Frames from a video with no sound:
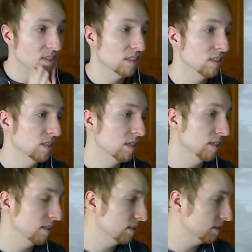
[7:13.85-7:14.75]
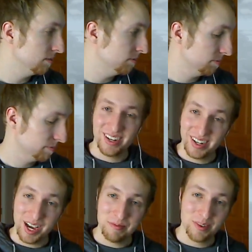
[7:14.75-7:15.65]
Ugh.
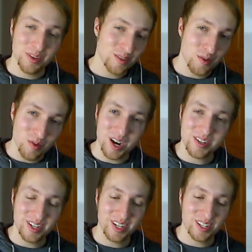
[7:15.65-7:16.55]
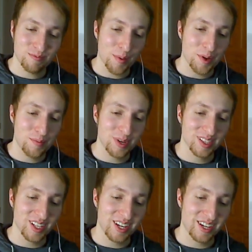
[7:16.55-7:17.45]
Okay, for those of you watching, it's probably
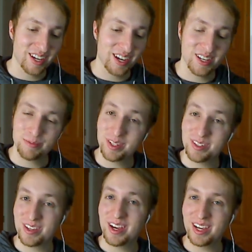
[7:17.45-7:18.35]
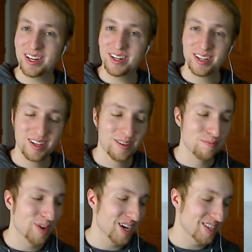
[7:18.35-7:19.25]
been like a split second,
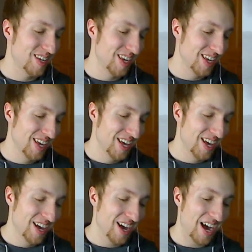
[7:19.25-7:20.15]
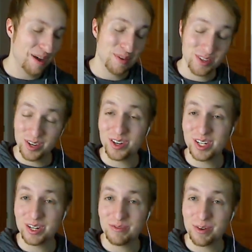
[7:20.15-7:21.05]
but I've been
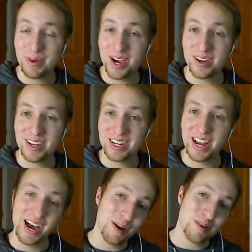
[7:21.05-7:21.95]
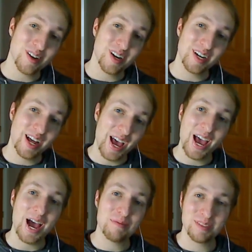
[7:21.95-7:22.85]
searching for about an hour and a
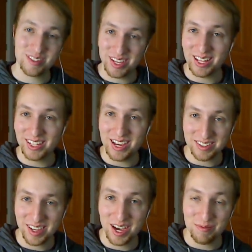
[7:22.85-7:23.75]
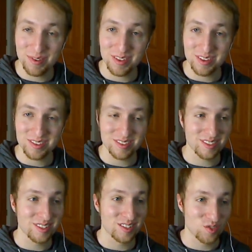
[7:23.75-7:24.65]
half since that last cut for this
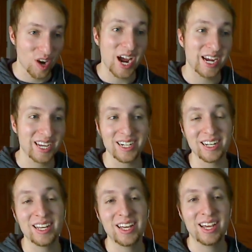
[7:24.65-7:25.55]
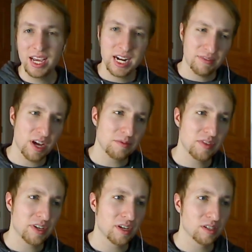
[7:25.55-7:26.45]
dragon. And I've come
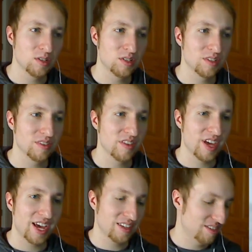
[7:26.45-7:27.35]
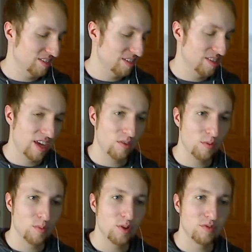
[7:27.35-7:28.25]
to the conclusion that they
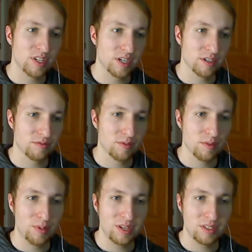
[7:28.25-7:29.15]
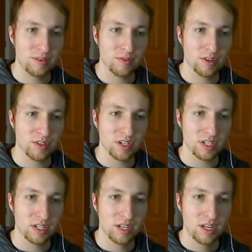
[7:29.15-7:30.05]
removed it from the PC version.